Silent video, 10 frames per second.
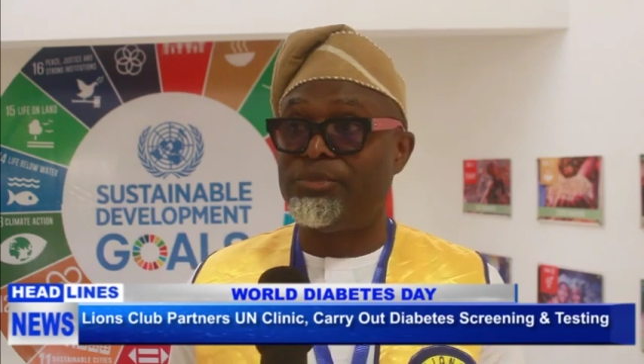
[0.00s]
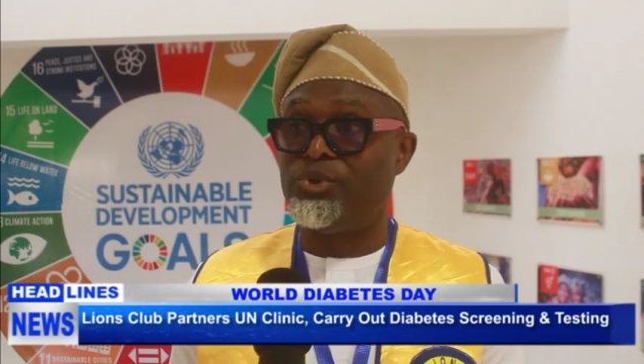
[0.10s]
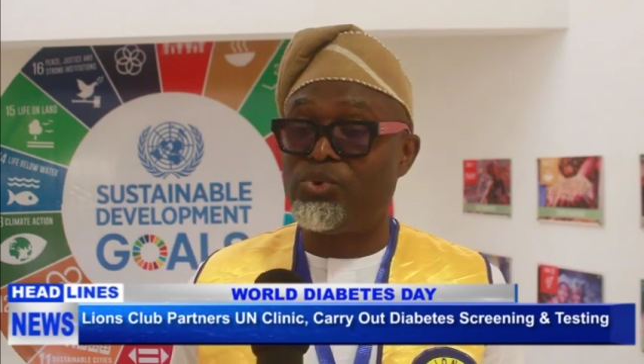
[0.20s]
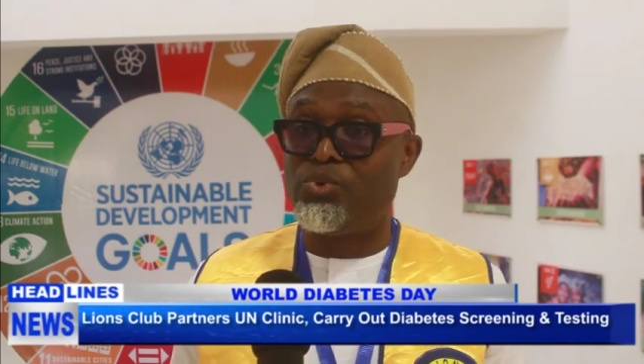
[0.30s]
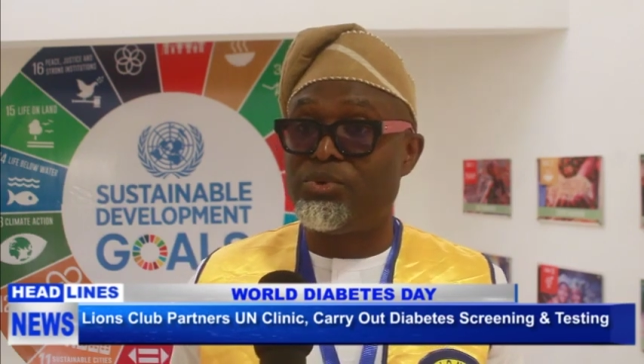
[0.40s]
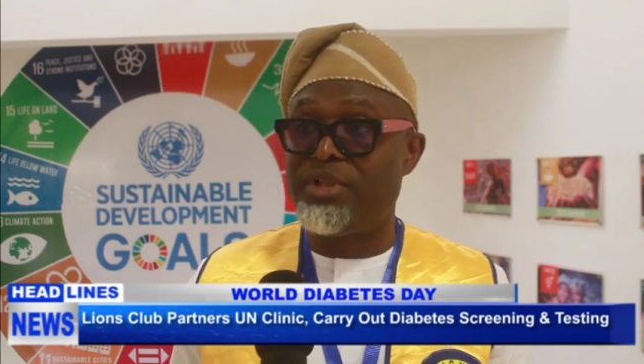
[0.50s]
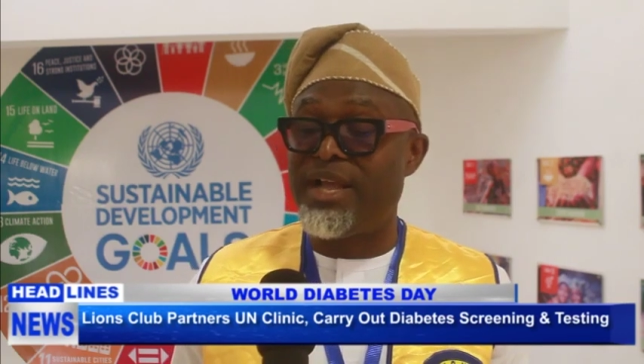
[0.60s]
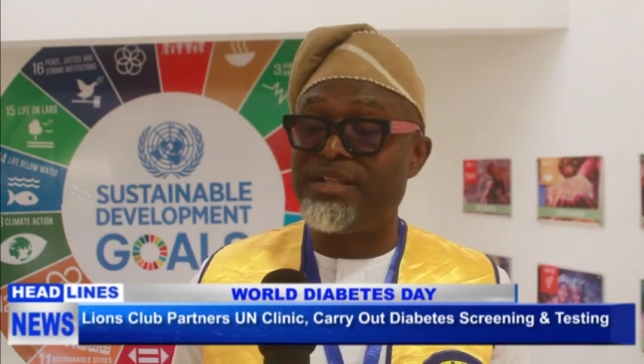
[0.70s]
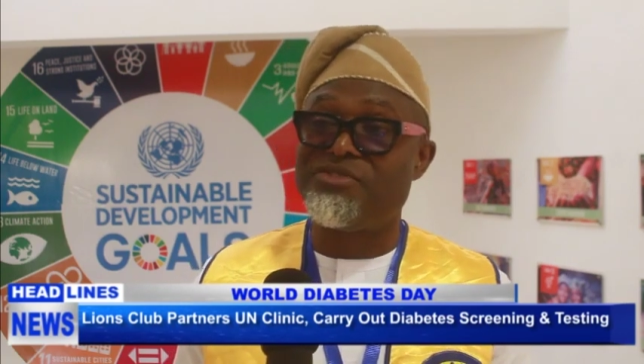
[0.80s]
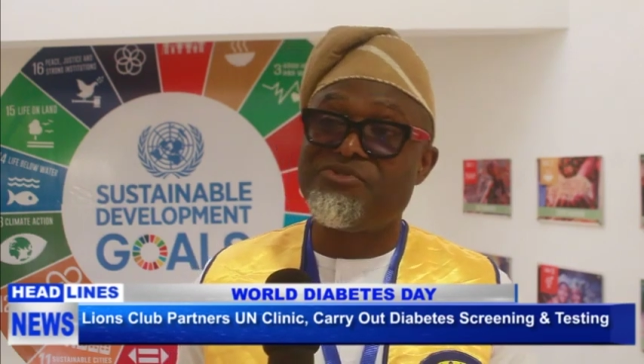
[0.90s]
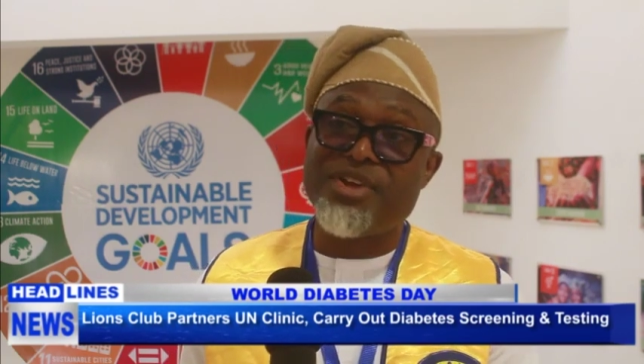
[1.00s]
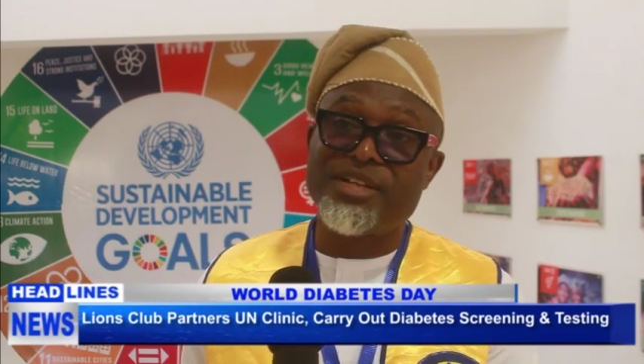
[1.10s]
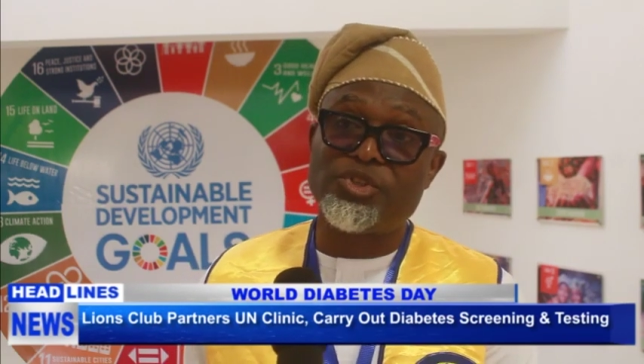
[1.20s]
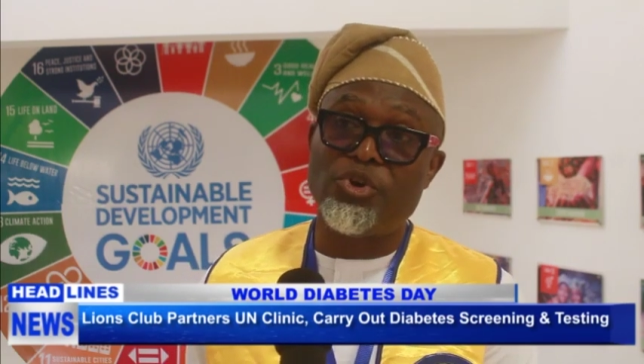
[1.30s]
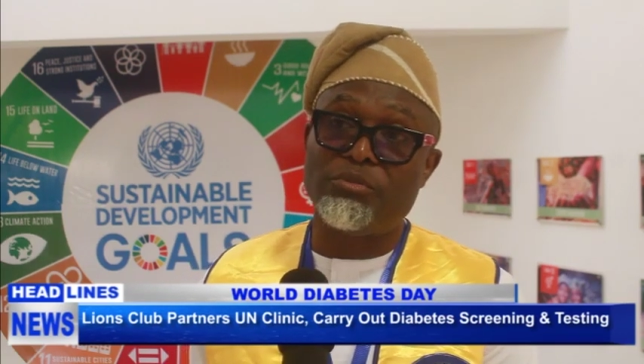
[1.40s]
you could then
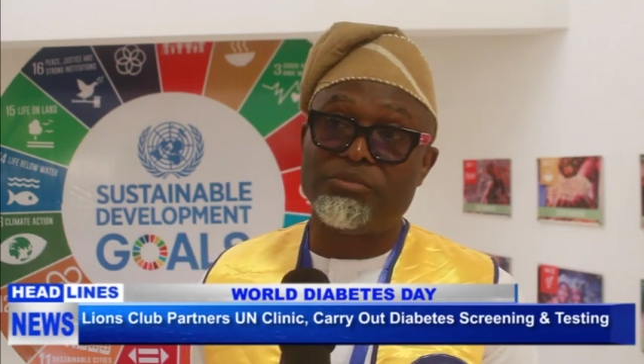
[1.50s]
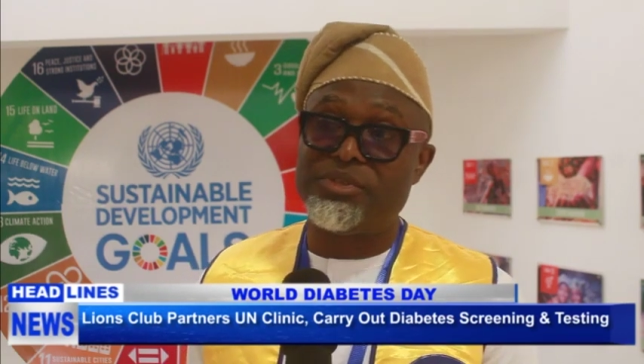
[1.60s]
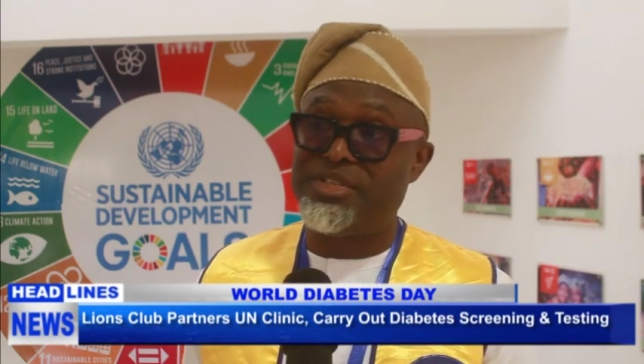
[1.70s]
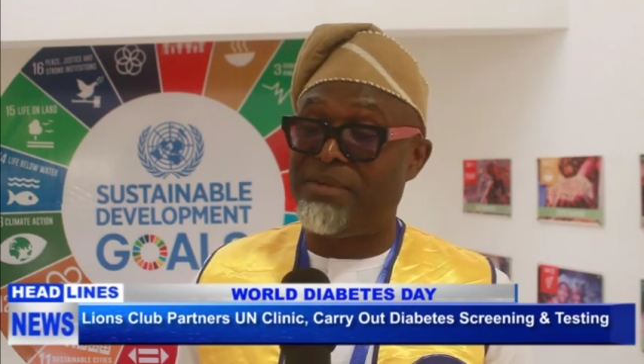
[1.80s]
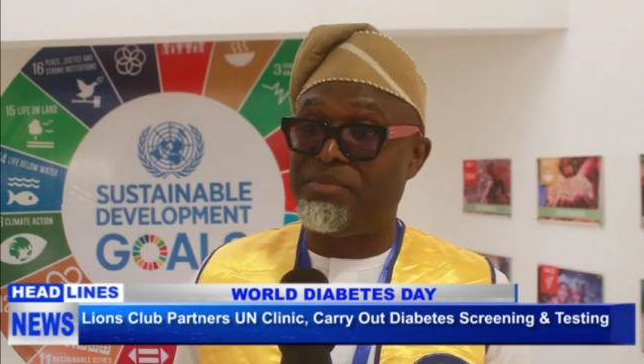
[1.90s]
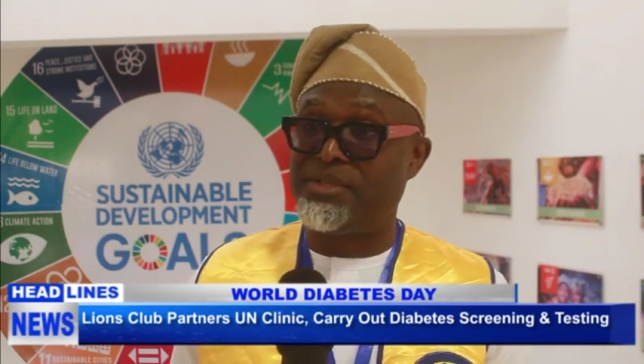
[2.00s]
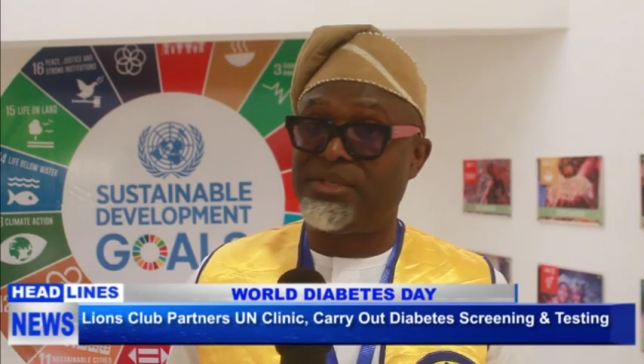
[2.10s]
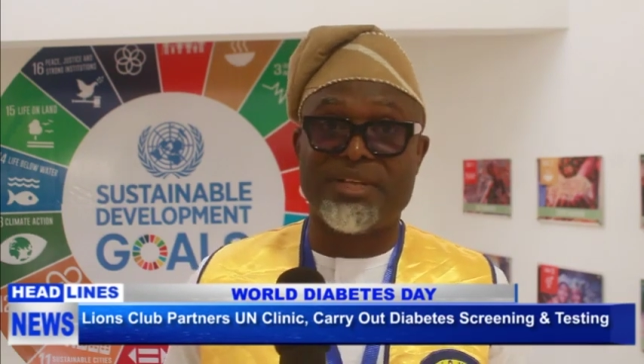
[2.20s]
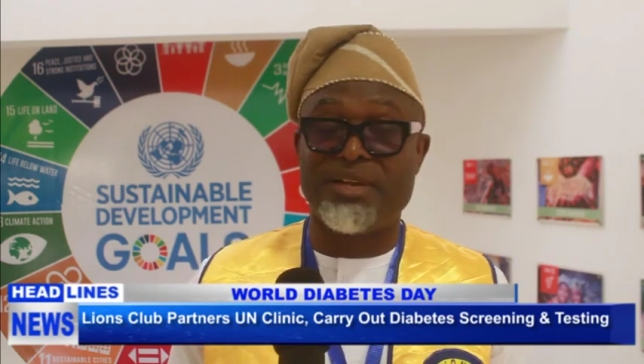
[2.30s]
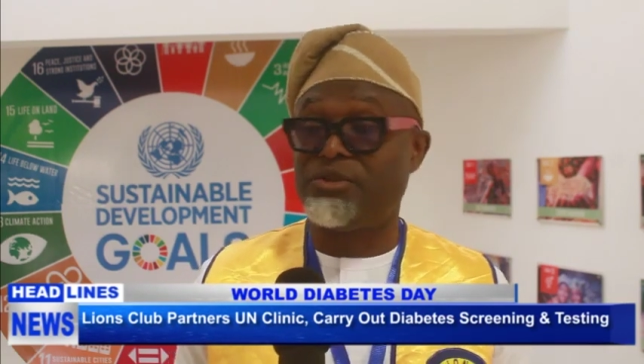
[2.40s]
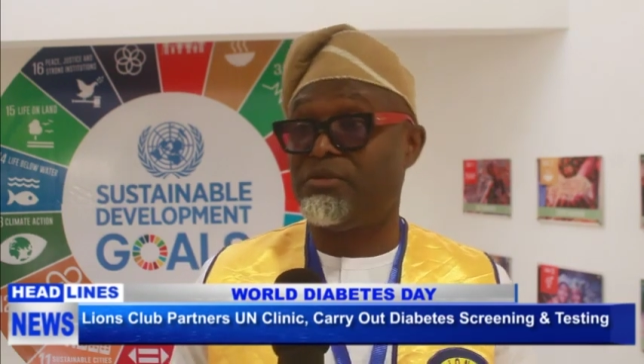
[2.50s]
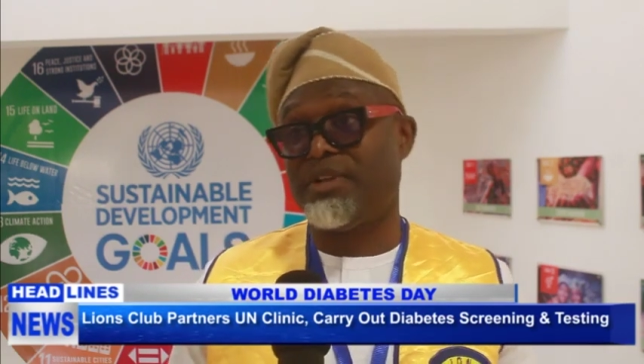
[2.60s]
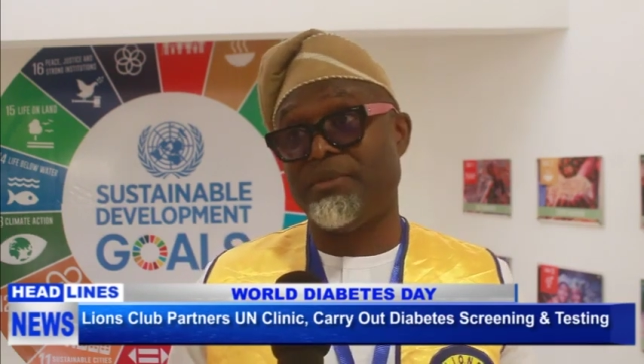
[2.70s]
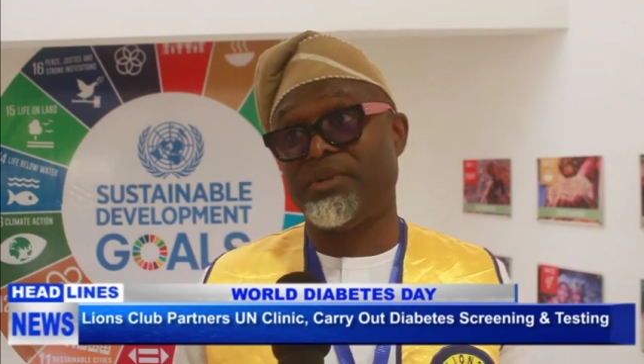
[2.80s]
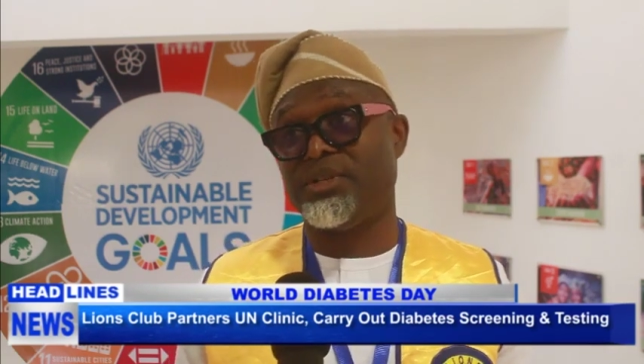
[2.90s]
create some diabetic, there are a lot
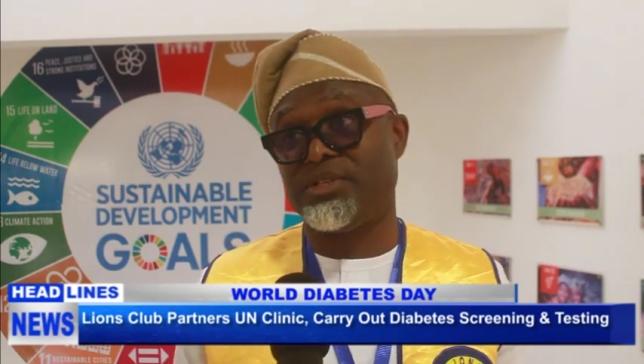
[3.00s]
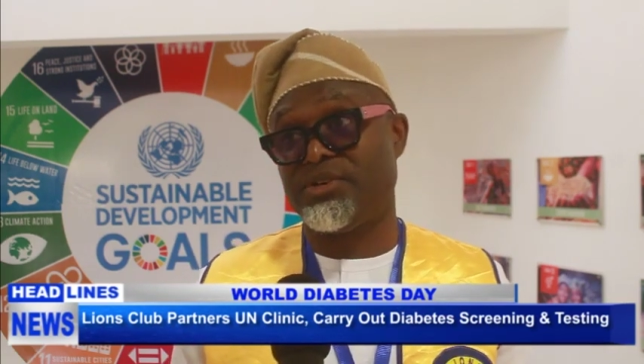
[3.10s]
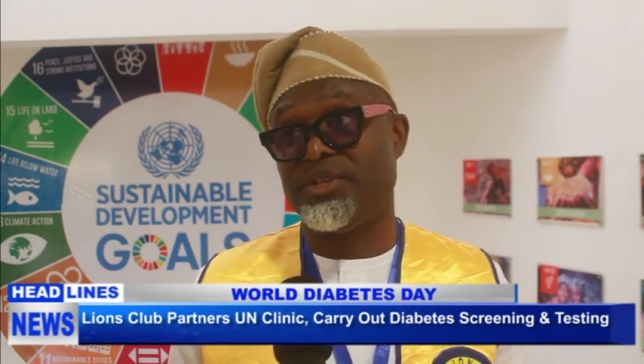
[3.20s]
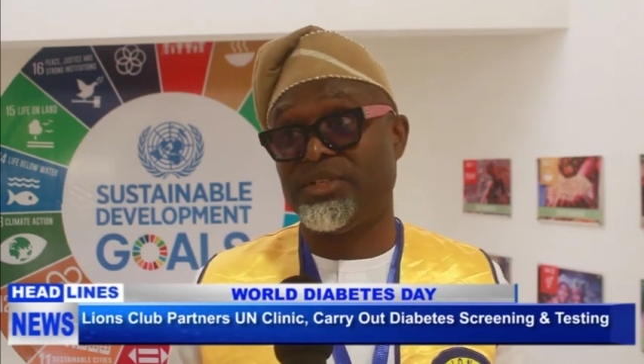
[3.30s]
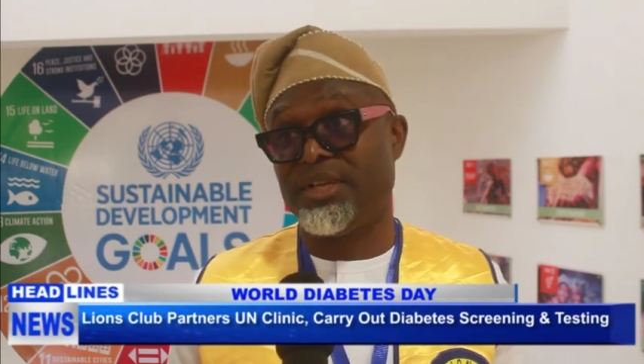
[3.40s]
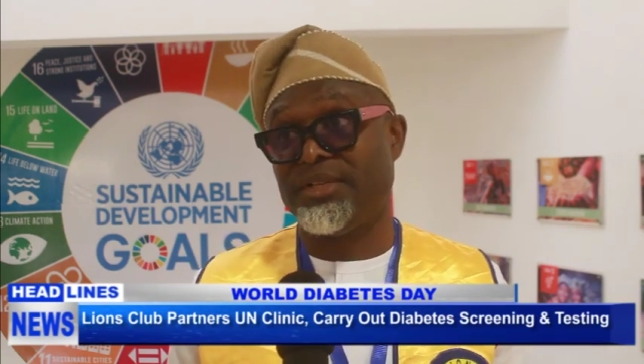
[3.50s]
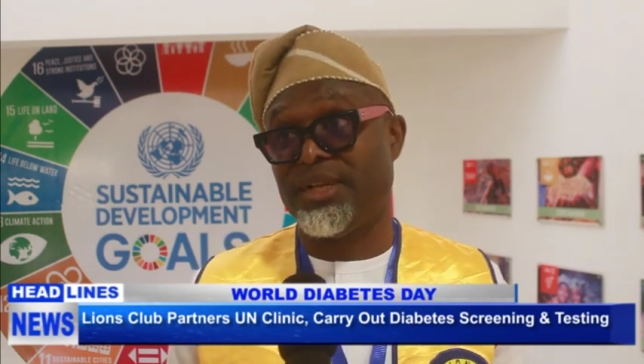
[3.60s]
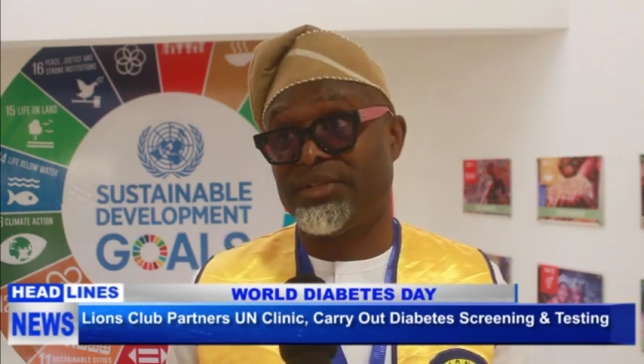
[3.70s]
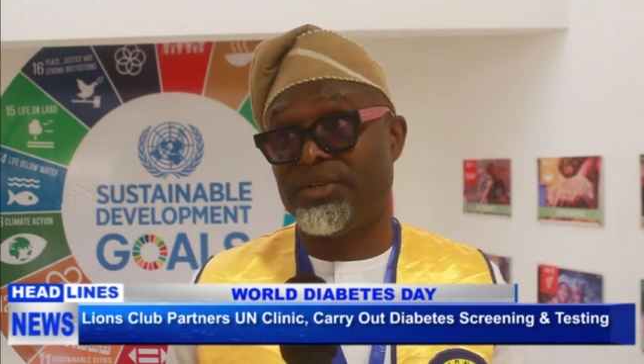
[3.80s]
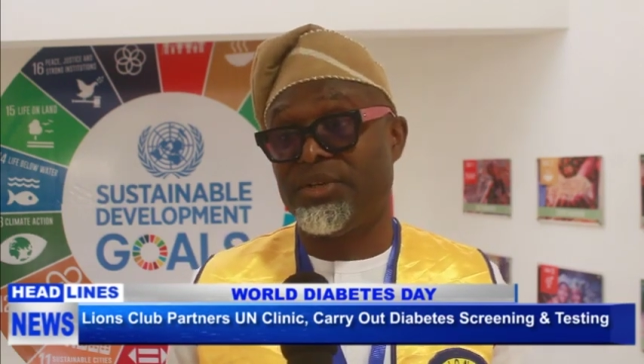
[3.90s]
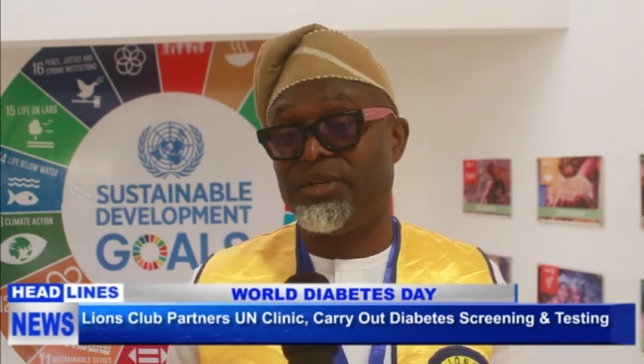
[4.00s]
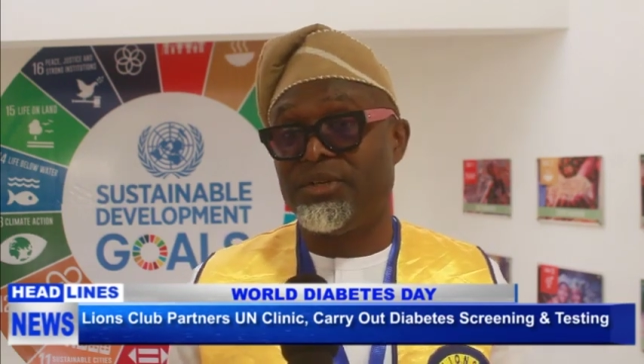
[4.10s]
of diabetes screening centers,